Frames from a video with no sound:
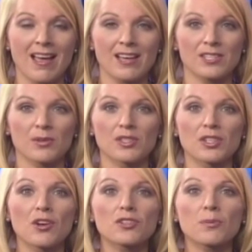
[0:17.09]
So it's
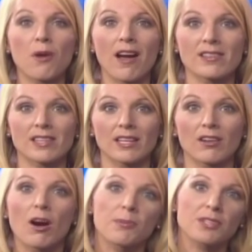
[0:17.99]
no surprise that
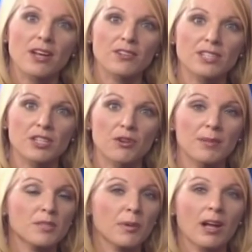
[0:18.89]
carpal tunnel syndrome
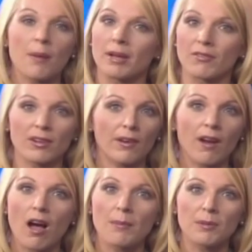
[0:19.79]
is becoming a very
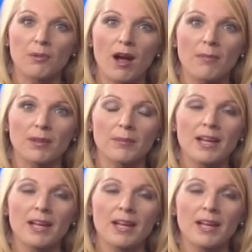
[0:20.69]
common problem.